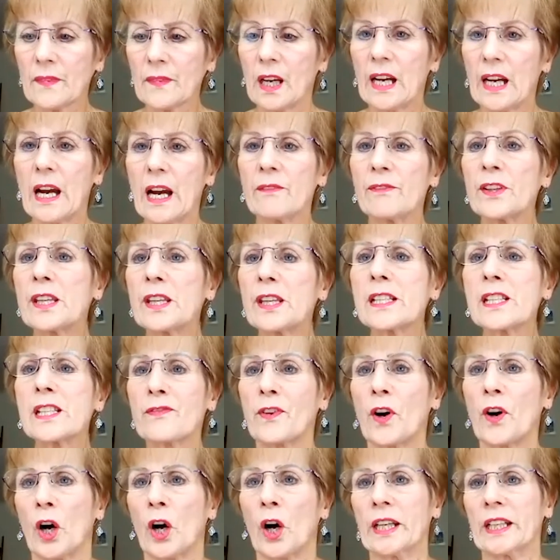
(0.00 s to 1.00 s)
Everything's
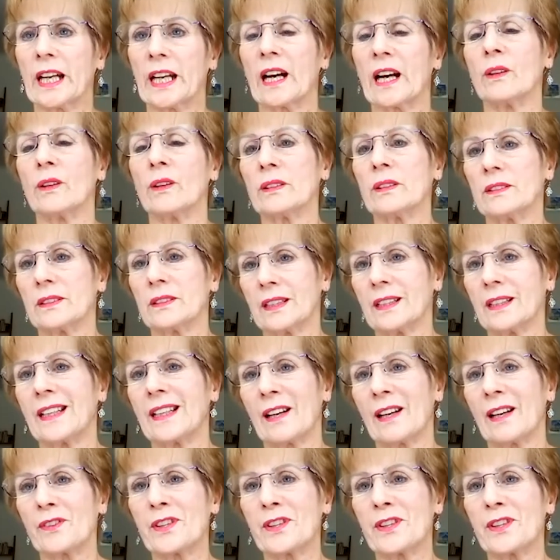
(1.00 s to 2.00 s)
fine now and
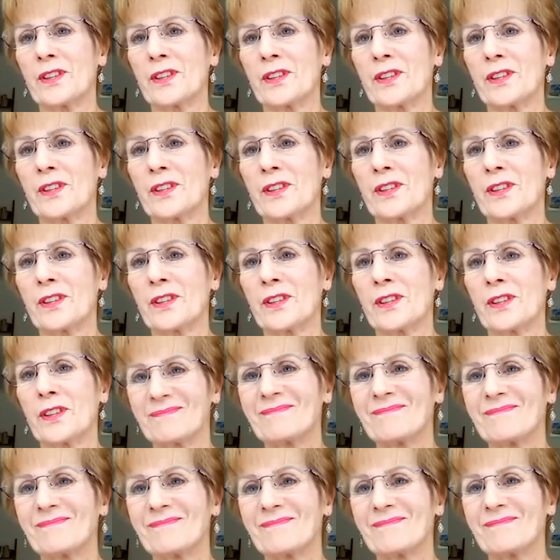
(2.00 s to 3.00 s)
everything
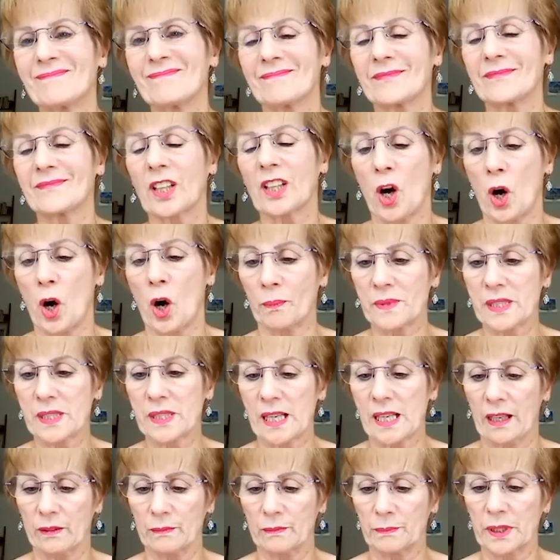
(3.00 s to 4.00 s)
calmed
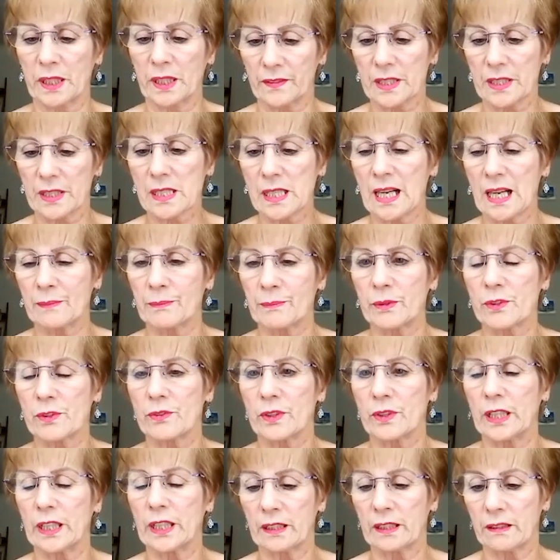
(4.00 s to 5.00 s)
down, but at the time it was
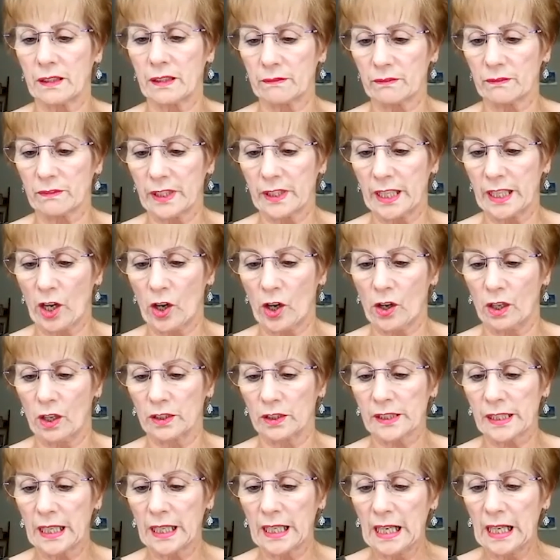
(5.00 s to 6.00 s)
really, really
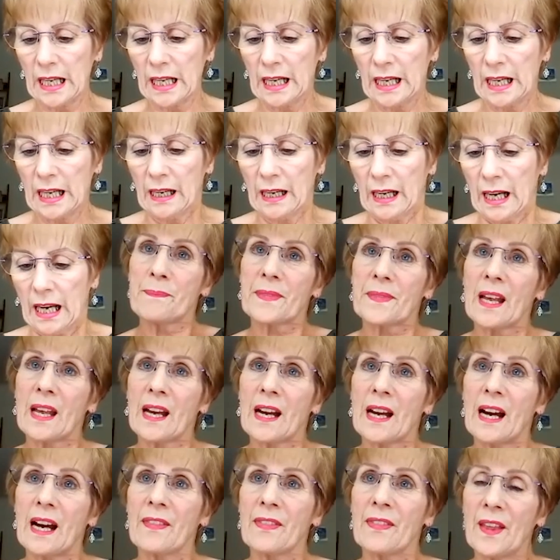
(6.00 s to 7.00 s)
hard.
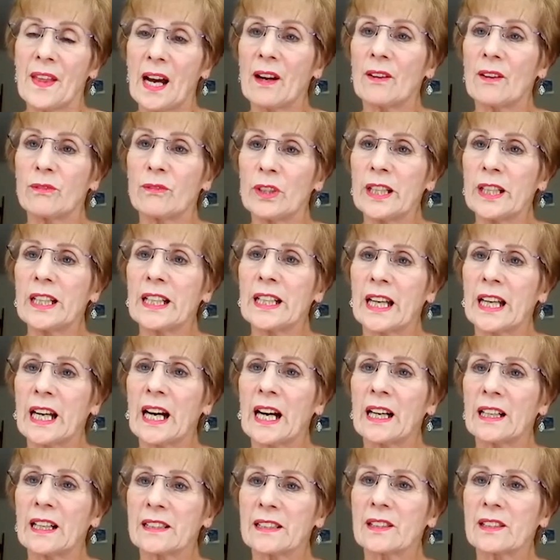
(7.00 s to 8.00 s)
And that really
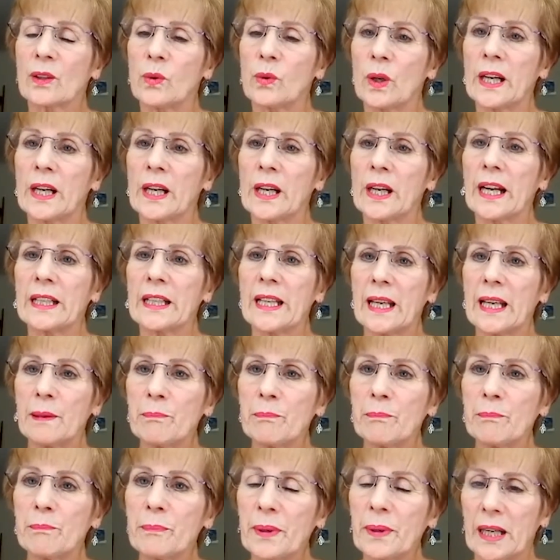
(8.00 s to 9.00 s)
had quite an
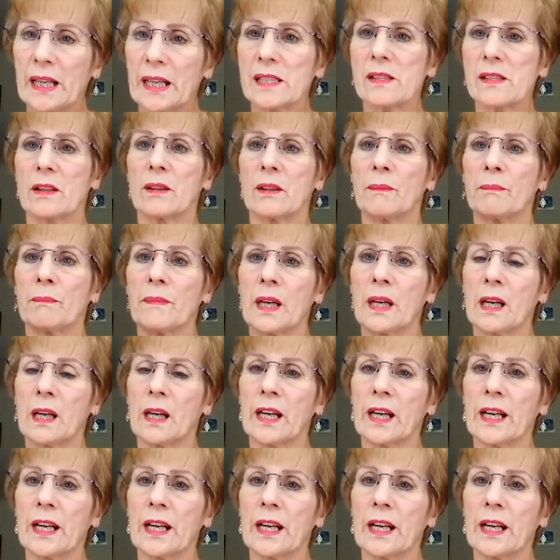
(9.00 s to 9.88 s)
impact on my